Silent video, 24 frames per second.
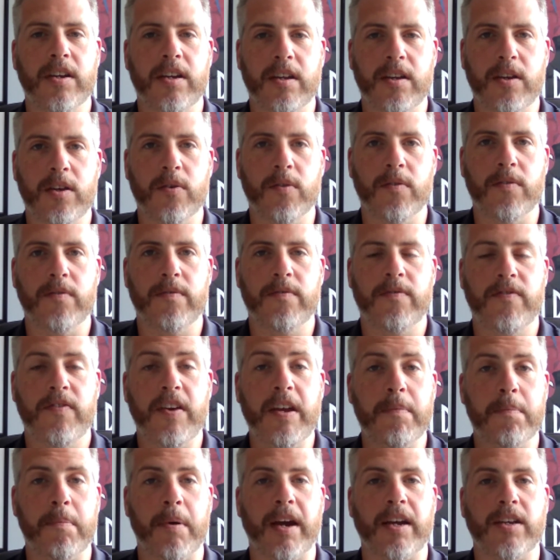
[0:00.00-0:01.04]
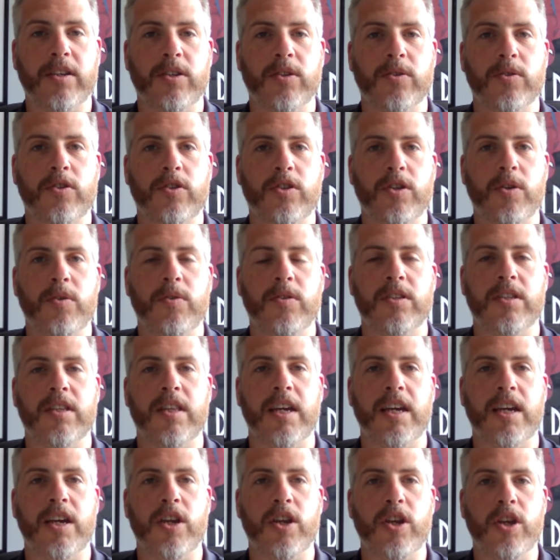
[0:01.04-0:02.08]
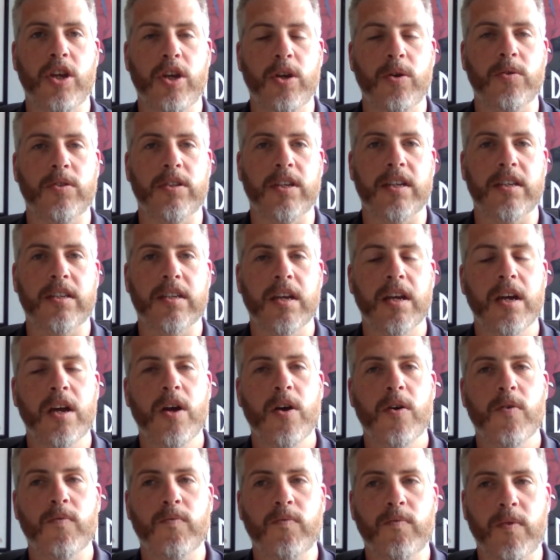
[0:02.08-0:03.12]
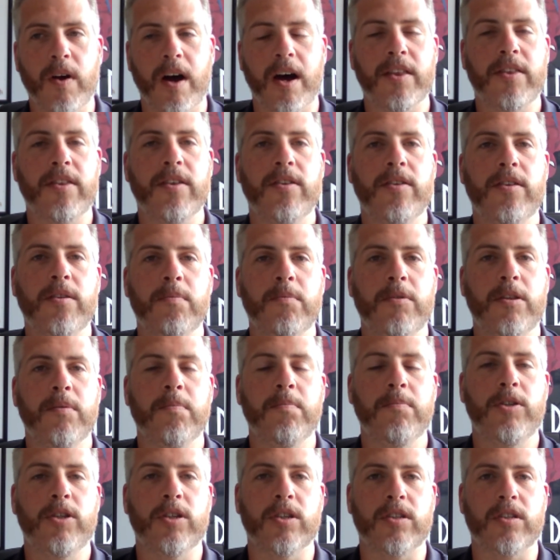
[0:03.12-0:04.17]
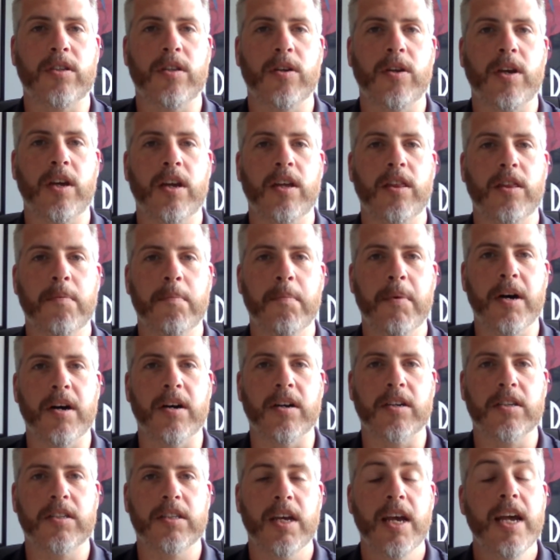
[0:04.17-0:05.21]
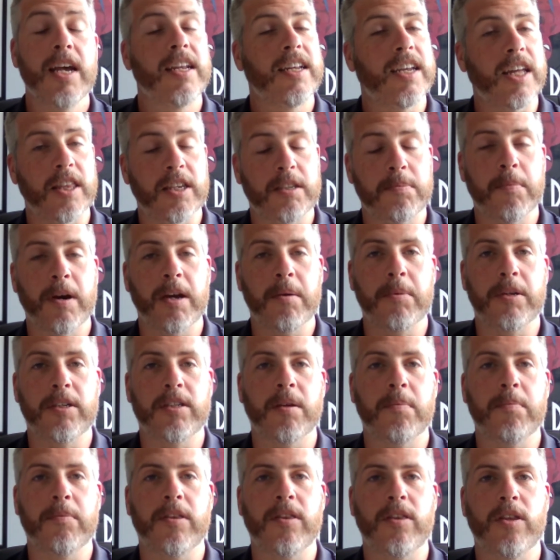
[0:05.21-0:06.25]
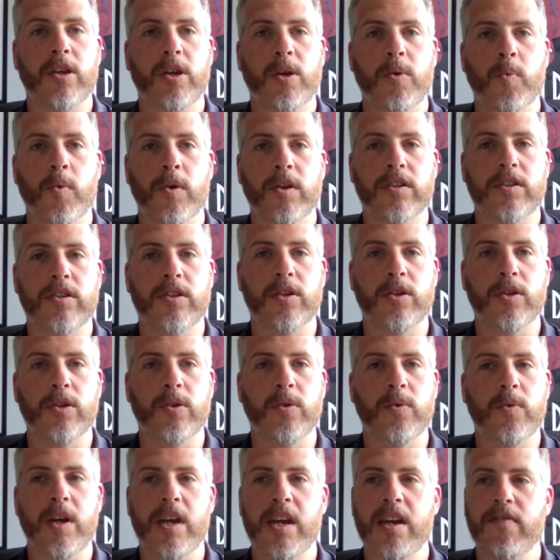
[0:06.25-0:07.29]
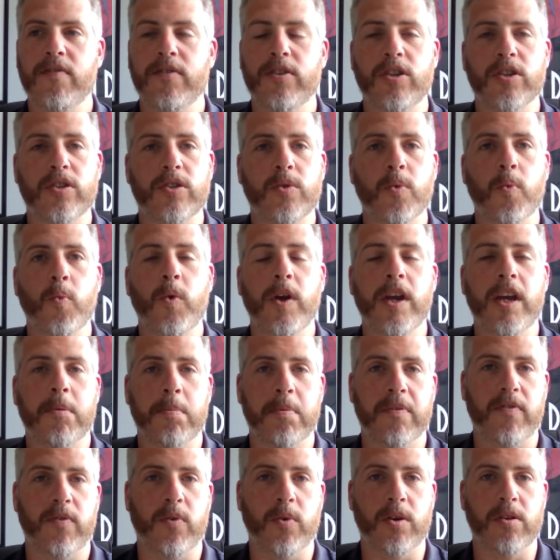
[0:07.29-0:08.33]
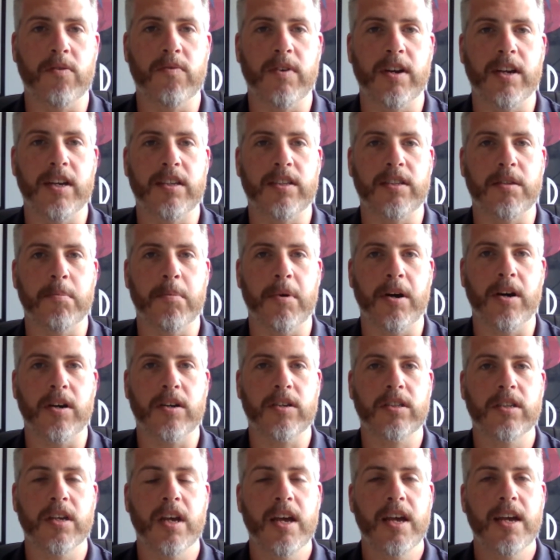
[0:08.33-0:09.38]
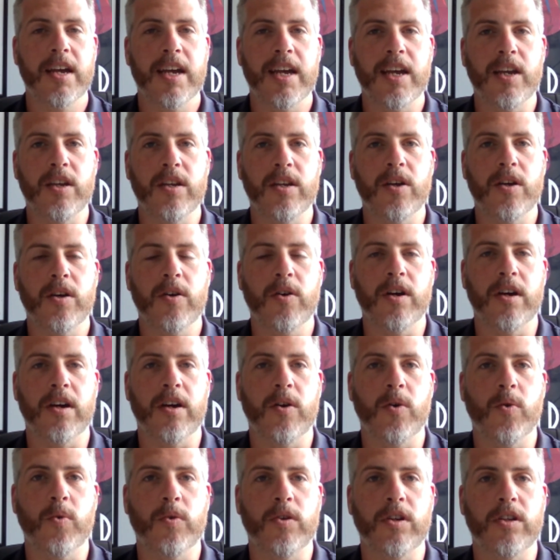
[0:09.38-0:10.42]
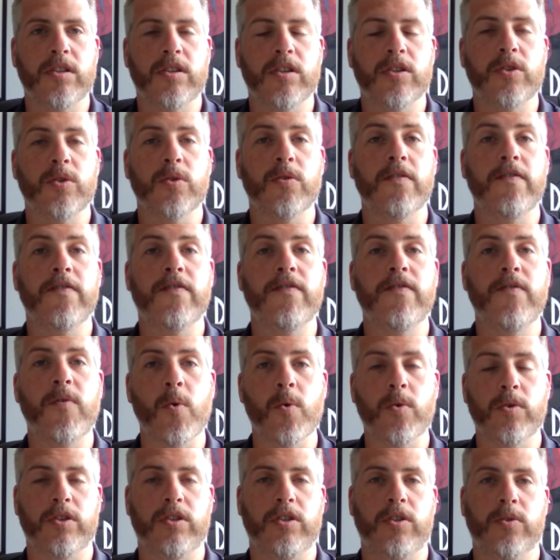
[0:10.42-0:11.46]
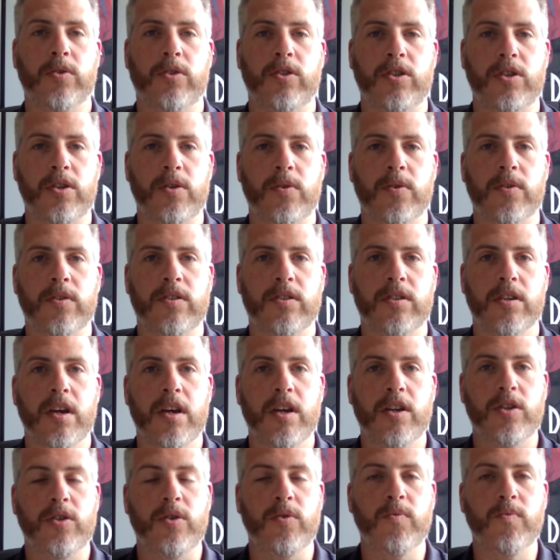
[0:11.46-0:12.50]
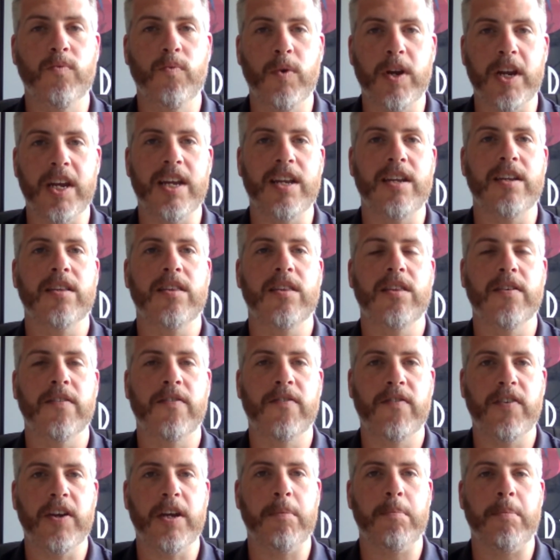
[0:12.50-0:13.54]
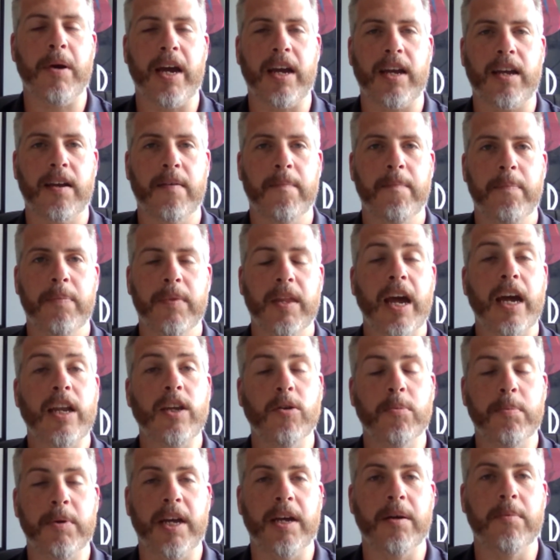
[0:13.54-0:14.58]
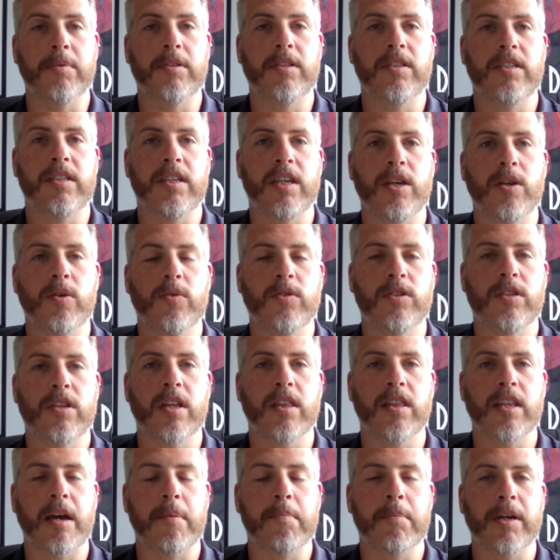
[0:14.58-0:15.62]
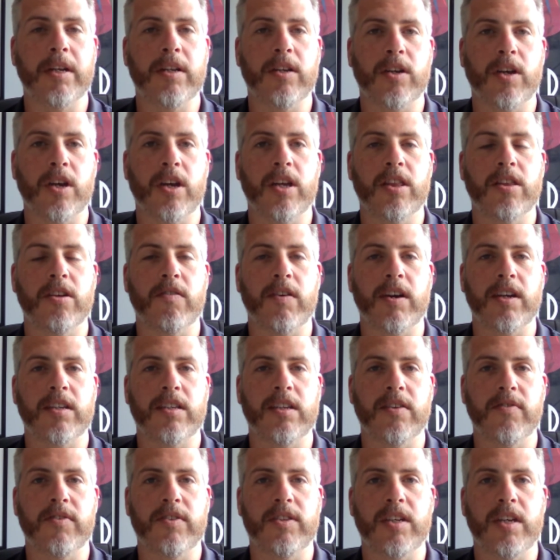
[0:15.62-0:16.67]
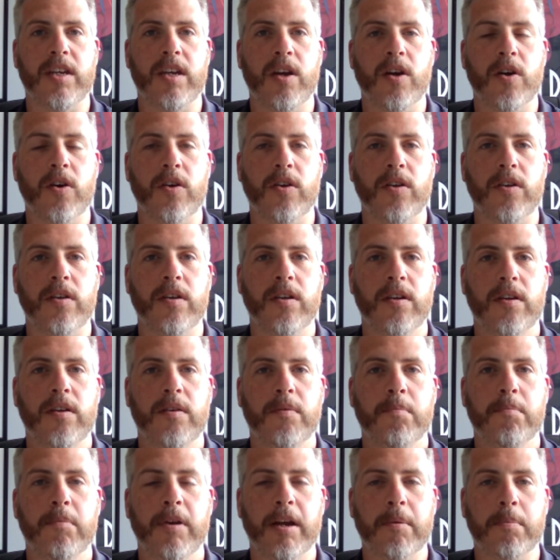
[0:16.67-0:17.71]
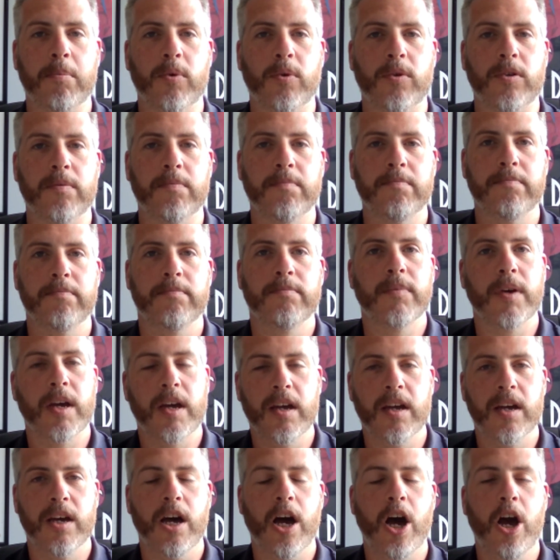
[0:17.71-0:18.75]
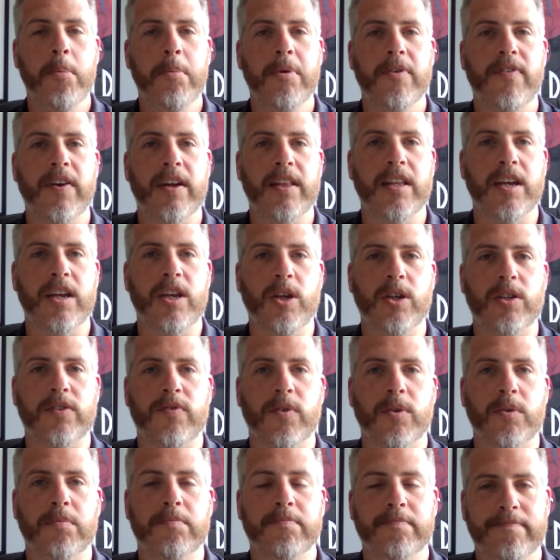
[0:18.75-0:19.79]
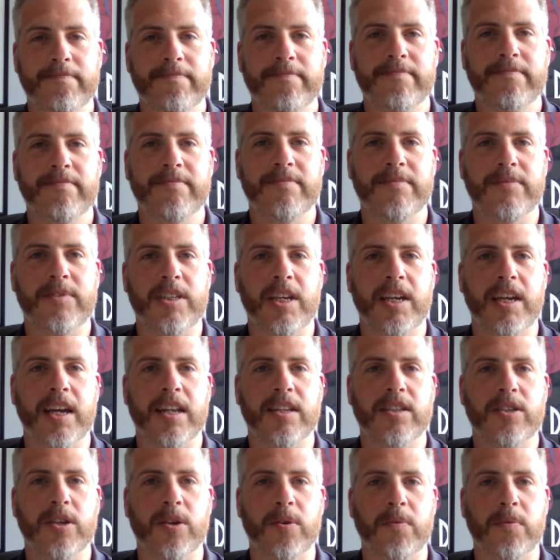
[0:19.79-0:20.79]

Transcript: your feedback to your students so they can use it rather than them just looking at the marks. Now this might be something that you want to do even just a week before you release the marks in order to sort of force your students to read the feedback. And you'll be able to see who's done that by looking at their activity on Blackboard. I hope you found that useful. See you again soon.